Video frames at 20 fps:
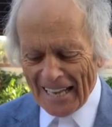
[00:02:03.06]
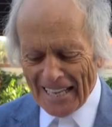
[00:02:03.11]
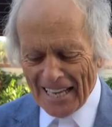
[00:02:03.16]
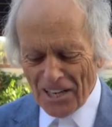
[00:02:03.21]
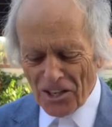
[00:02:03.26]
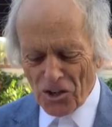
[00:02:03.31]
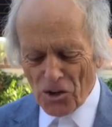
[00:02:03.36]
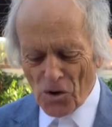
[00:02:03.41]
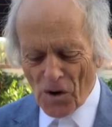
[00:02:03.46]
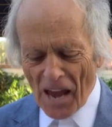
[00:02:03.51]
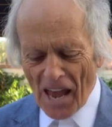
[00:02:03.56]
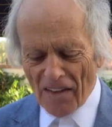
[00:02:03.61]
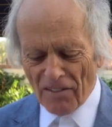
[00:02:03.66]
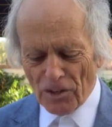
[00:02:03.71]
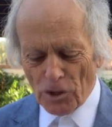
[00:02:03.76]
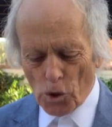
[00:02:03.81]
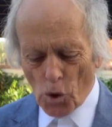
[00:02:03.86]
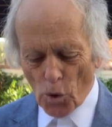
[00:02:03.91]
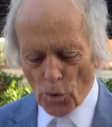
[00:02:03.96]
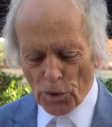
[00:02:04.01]
And then you
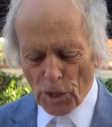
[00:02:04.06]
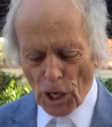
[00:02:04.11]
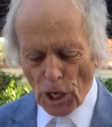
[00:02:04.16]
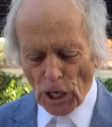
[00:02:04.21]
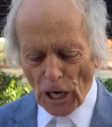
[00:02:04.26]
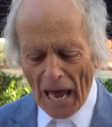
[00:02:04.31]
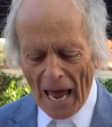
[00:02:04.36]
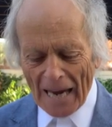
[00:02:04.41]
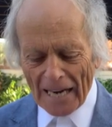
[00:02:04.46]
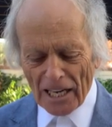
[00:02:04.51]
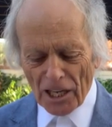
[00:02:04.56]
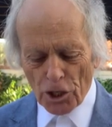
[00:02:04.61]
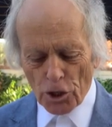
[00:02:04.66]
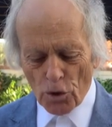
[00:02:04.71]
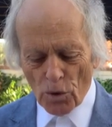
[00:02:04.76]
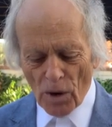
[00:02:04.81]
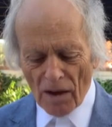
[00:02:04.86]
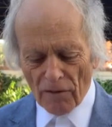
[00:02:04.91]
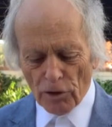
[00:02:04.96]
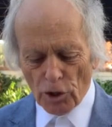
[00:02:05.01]
have in North Carolina,
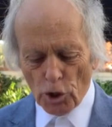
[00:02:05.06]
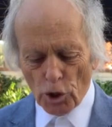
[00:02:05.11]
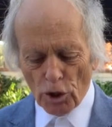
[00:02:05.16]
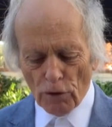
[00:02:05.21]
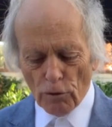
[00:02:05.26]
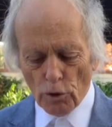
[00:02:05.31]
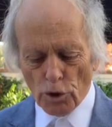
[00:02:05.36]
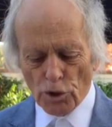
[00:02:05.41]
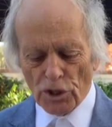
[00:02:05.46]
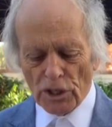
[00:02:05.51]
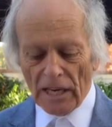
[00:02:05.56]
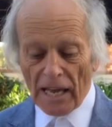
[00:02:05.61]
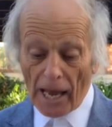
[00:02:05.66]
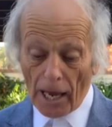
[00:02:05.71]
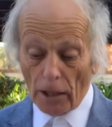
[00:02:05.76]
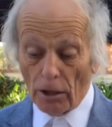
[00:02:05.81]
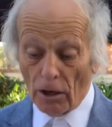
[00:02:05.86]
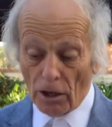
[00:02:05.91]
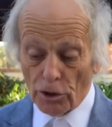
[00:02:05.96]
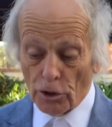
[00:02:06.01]
you have a university,
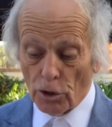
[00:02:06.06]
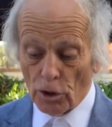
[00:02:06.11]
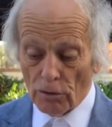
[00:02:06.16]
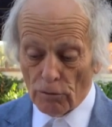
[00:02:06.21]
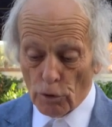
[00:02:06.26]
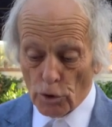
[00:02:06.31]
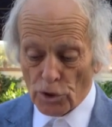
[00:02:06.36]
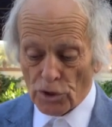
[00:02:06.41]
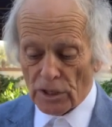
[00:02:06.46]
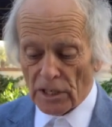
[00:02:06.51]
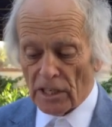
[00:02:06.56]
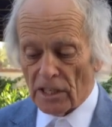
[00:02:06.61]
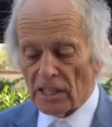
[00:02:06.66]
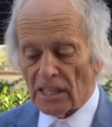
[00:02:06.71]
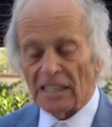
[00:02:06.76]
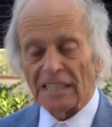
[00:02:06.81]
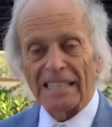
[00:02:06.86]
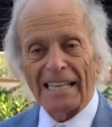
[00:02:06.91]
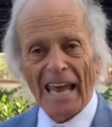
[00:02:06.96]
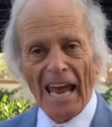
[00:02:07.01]
Allen University,
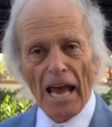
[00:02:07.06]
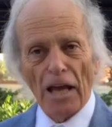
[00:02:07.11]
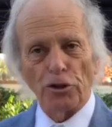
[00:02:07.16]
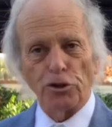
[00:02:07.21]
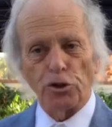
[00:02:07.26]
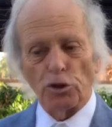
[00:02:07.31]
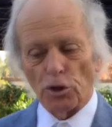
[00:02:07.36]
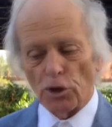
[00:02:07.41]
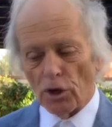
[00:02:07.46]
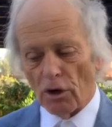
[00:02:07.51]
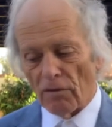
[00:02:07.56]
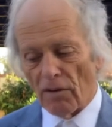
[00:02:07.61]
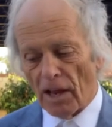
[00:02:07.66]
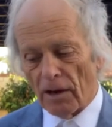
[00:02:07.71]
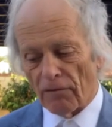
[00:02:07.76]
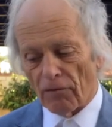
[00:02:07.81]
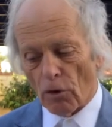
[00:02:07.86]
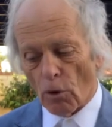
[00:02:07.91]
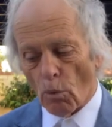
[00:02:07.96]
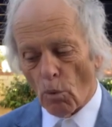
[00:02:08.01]
that has canceled an
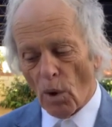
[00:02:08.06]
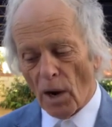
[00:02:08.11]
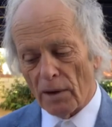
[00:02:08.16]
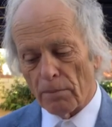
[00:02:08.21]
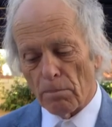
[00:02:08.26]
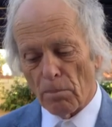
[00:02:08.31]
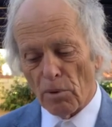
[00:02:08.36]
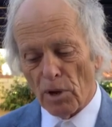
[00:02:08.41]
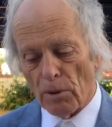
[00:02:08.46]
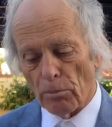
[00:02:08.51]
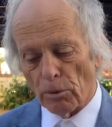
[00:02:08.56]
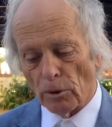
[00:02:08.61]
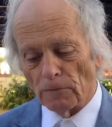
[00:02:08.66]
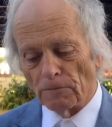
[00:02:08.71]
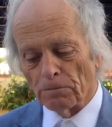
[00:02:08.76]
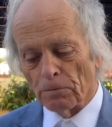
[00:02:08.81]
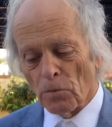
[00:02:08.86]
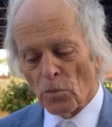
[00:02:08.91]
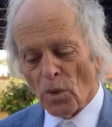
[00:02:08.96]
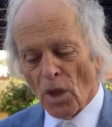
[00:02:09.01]
event for white
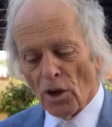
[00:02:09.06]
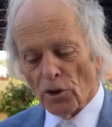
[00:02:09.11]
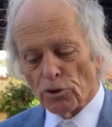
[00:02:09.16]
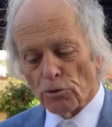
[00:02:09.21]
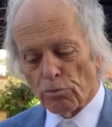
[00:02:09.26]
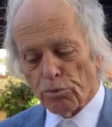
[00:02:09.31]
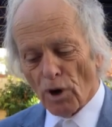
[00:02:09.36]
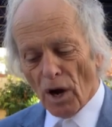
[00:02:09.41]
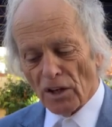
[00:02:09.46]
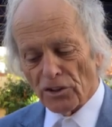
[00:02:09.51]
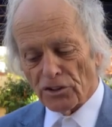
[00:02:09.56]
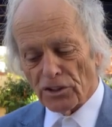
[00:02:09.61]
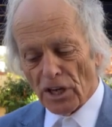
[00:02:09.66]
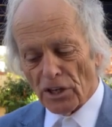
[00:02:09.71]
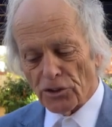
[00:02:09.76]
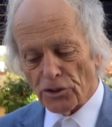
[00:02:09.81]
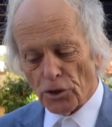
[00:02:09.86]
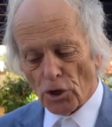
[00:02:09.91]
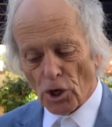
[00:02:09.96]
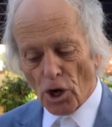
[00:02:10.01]
people to
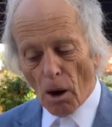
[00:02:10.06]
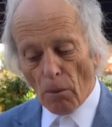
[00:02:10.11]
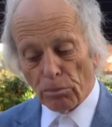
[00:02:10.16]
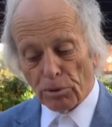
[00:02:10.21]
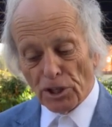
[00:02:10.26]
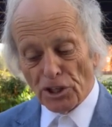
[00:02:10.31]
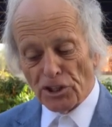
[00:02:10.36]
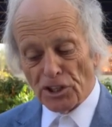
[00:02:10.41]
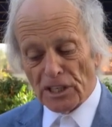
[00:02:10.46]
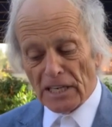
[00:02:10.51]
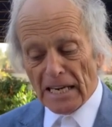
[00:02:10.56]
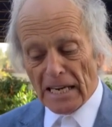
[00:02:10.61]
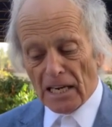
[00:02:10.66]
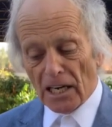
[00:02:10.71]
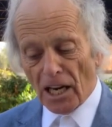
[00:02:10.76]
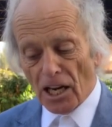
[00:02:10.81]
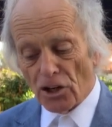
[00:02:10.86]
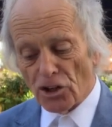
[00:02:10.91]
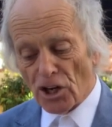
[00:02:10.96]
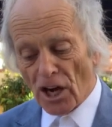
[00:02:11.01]
process their
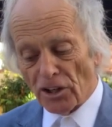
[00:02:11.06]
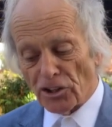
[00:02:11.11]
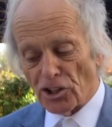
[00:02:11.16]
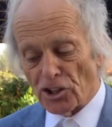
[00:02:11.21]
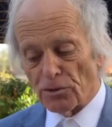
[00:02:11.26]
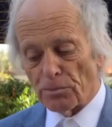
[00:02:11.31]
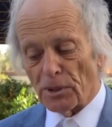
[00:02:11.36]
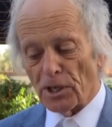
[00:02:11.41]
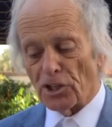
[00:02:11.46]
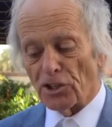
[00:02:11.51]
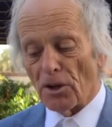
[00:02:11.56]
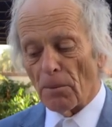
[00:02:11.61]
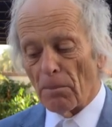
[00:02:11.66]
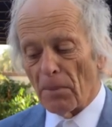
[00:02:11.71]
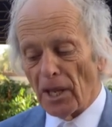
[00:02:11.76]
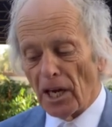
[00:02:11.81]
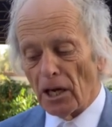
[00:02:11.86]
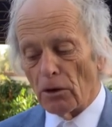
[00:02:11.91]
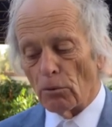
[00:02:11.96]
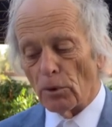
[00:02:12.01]
complicity in injustice because a
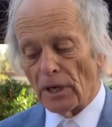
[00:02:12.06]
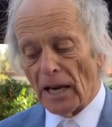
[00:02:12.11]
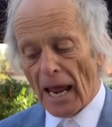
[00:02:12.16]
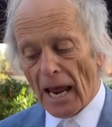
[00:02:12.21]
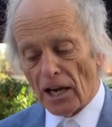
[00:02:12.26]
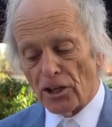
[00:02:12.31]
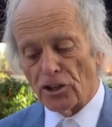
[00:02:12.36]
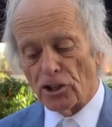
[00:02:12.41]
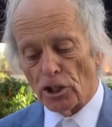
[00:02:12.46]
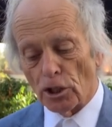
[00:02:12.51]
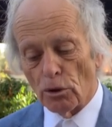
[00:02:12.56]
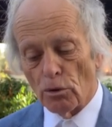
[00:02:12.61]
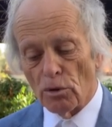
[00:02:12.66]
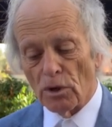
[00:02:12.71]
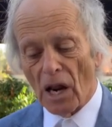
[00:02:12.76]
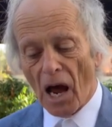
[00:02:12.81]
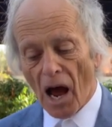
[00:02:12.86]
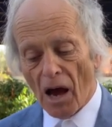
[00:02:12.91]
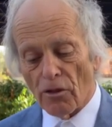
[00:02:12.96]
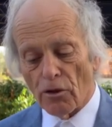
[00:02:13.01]
meeting would
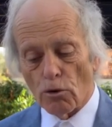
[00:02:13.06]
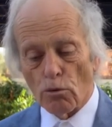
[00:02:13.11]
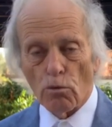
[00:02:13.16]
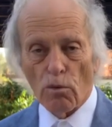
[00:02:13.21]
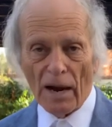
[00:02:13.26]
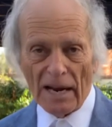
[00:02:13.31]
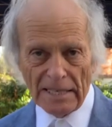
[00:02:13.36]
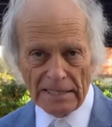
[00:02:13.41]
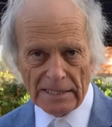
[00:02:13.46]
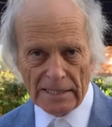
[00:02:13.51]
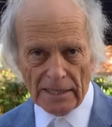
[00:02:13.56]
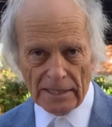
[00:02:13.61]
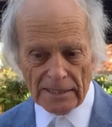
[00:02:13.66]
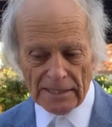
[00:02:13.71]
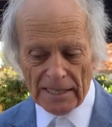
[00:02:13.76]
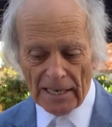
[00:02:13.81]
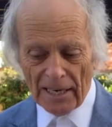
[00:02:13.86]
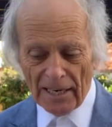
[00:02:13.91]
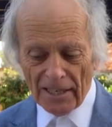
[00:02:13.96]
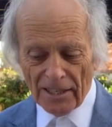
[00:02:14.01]
exclude other
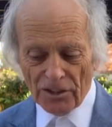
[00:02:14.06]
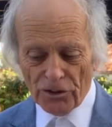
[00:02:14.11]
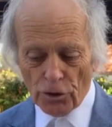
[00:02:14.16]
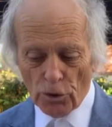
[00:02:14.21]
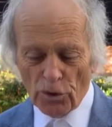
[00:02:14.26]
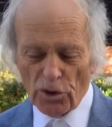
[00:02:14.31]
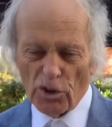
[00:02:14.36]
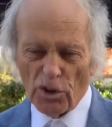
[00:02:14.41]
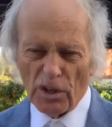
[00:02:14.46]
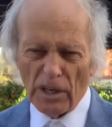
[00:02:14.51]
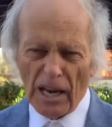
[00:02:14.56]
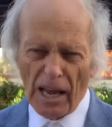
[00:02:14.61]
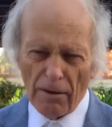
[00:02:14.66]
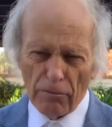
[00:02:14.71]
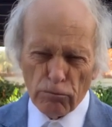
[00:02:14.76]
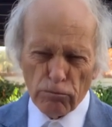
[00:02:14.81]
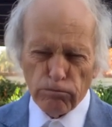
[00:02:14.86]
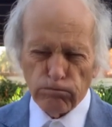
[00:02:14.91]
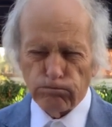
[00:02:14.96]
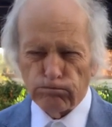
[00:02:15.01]
races. So you are going to
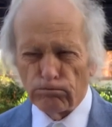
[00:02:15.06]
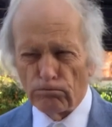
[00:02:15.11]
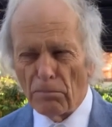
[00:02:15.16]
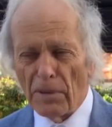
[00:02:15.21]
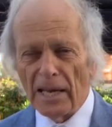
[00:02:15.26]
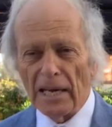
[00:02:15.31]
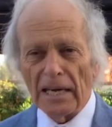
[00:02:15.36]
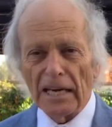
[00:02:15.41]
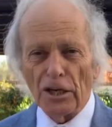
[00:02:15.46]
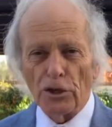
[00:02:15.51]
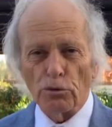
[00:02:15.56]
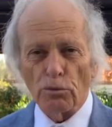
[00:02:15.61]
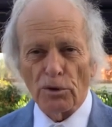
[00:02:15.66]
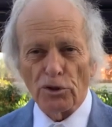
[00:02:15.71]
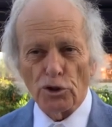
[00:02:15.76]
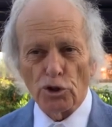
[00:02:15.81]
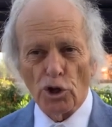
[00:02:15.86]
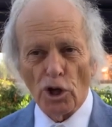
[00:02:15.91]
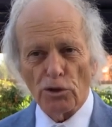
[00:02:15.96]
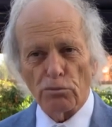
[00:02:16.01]
have meetings
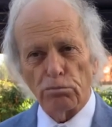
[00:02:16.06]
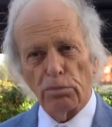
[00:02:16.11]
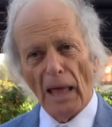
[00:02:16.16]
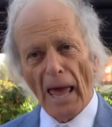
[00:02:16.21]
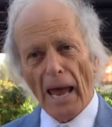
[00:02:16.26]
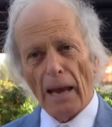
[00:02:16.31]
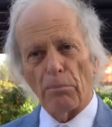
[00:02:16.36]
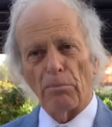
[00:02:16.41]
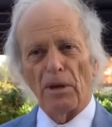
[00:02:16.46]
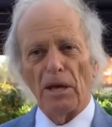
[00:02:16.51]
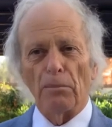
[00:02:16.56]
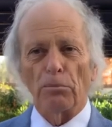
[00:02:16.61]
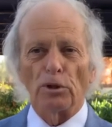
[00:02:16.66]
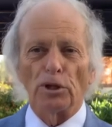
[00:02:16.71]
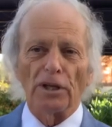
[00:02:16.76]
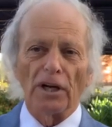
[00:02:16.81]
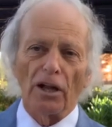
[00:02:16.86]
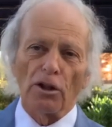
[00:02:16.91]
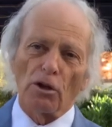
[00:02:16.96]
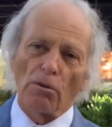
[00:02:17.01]
with just black
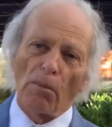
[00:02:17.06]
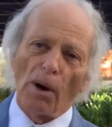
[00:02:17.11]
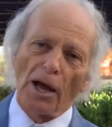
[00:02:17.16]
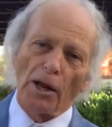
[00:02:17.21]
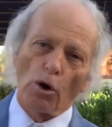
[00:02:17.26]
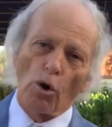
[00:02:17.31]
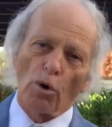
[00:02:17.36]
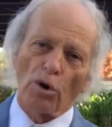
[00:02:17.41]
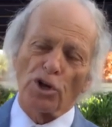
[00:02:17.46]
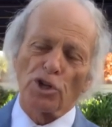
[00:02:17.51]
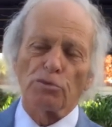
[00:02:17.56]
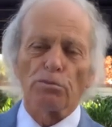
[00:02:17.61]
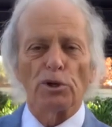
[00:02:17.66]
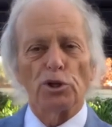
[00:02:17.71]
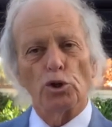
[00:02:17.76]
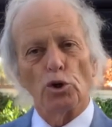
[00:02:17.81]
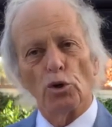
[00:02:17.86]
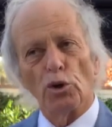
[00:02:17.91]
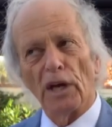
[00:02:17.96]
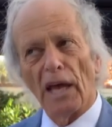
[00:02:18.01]
people and other minorities,
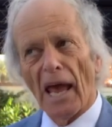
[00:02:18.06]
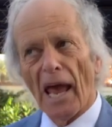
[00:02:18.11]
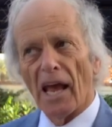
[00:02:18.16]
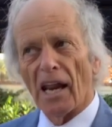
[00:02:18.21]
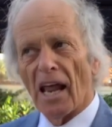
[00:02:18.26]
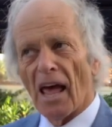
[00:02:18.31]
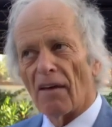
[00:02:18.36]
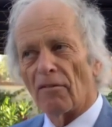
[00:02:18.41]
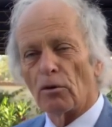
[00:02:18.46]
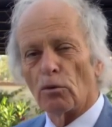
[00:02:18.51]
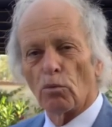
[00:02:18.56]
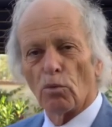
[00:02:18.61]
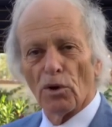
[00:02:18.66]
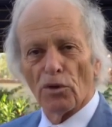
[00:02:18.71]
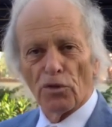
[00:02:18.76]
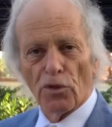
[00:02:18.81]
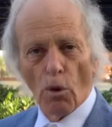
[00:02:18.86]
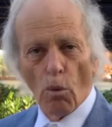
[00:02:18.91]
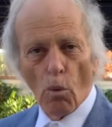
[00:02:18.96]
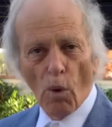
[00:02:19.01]
but you can't have it
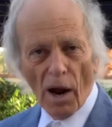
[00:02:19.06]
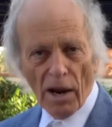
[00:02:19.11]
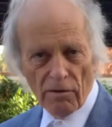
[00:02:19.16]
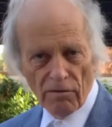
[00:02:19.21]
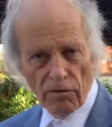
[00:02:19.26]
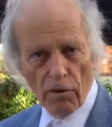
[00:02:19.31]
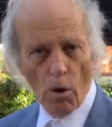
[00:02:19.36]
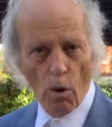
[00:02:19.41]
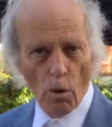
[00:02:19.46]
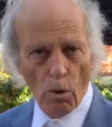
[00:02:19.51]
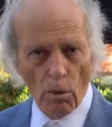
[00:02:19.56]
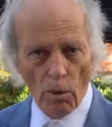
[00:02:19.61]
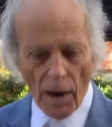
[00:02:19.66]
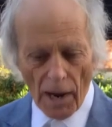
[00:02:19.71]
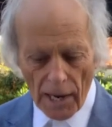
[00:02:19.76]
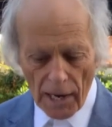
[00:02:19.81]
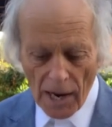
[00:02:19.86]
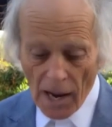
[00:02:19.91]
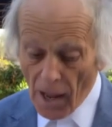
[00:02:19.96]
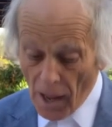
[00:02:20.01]
with the white folk,
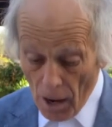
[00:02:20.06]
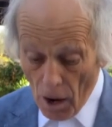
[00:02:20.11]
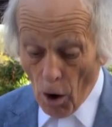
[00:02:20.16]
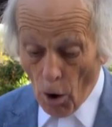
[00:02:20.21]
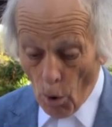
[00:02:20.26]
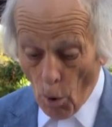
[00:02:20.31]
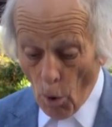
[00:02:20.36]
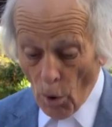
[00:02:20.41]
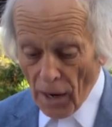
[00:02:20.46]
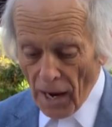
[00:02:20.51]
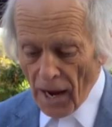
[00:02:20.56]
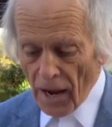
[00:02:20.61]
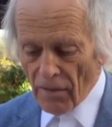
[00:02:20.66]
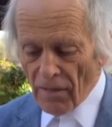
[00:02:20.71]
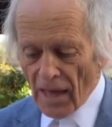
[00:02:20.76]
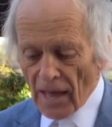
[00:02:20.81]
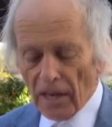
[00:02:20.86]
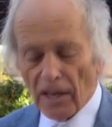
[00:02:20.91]
right? Okay,